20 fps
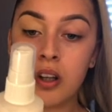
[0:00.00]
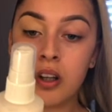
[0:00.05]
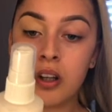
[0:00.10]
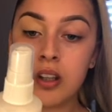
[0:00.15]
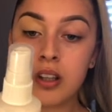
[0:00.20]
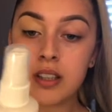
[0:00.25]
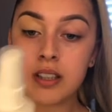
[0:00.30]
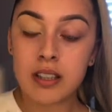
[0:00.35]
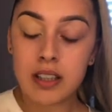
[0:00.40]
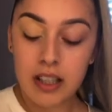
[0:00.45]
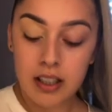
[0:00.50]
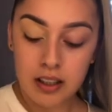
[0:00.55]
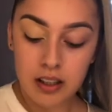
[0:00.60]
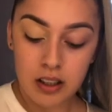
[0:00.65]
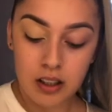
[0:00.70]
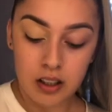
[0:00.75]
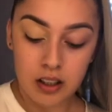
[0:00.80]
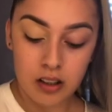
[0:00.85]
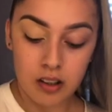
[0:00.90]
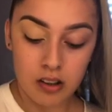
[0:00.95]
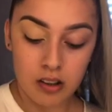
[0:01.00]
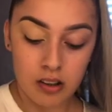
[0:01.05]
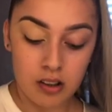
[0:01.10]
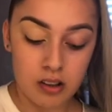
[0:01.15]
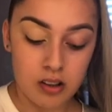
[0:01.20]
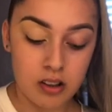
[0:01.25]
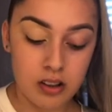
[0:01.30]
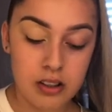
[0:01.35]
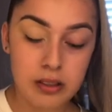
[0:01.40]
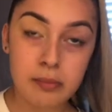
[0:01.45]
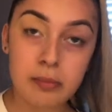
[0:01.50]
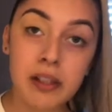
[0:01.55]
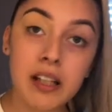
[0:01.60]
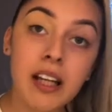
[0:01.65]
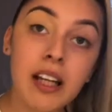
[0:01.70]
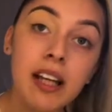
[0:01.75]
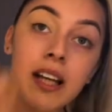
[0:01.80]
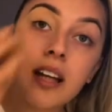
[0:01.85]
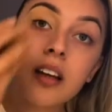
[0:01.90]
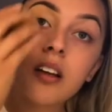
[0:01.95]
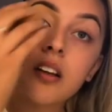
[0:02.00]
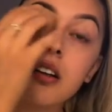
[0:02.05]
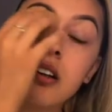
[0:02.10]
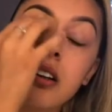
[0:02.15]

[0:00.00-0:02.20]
skincare spray.